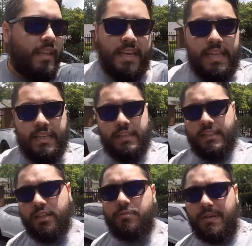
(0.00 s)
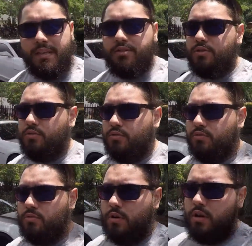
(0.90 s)
he cleared me
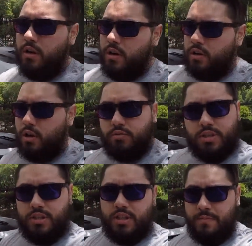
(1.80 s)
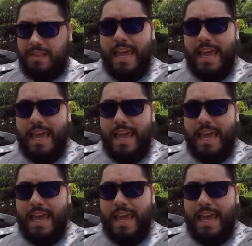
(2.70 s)
to go to the gym and